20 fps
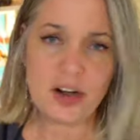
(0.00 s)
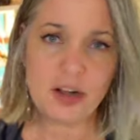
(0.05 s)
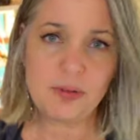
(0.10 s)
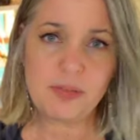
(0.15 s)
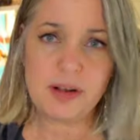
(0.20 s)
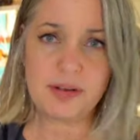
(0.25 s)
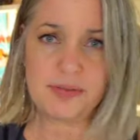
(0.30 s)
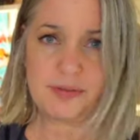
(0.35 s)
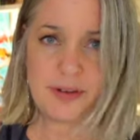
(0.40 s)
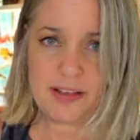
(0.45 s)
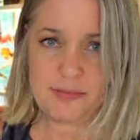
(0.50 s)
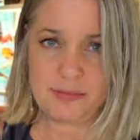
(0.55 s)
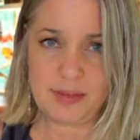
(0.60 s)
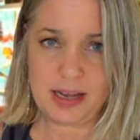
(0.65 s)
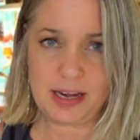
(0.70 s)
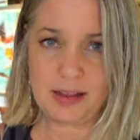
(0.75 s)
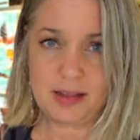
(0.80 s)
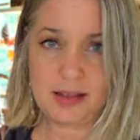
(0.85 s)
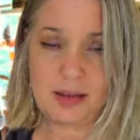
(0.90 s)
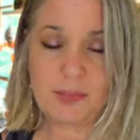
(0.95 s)
don't know, about 5
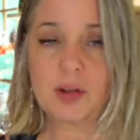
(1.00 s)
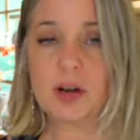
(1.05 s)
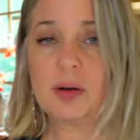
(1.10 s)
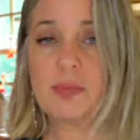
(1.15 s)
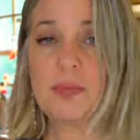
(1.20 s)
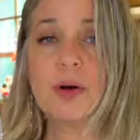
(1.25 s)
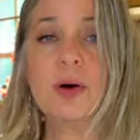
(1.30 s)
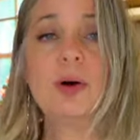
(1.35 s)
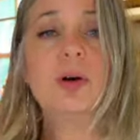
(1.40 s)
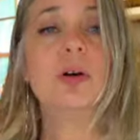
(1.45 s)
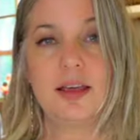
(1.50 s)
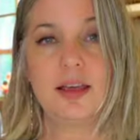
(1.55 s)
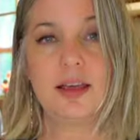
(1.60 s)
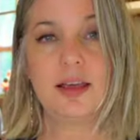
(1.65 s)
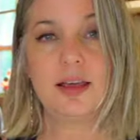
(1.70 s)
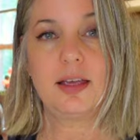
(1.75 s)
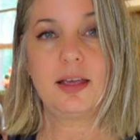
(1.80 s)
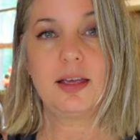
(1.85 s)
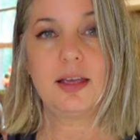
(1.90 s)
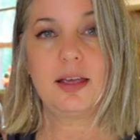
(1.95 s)
minutes. I'm gonna pull
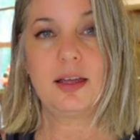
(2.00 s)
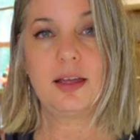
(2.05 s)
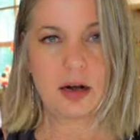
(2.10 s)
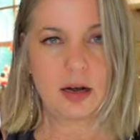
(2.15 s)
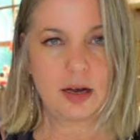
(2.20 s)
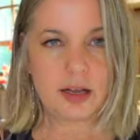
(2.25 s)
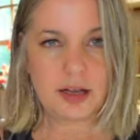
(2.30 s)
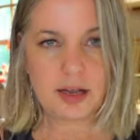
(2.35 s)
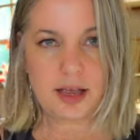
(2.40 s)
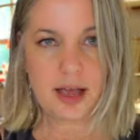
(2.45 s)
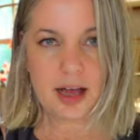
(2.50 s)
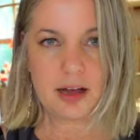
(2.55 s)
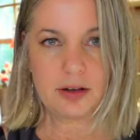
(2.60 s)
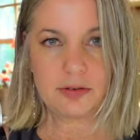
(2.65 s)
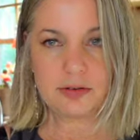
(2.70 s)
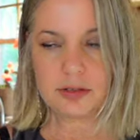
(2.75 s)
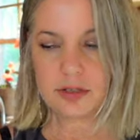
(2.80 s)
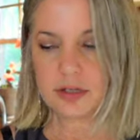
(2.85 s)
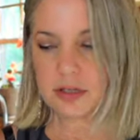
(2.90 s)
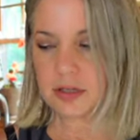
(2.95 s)
the garlic
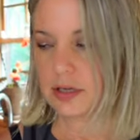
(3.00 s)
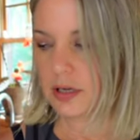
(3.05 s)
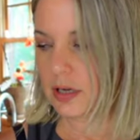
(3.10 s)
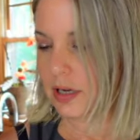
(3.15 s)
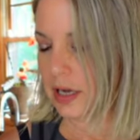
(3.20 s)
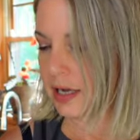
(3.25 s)
out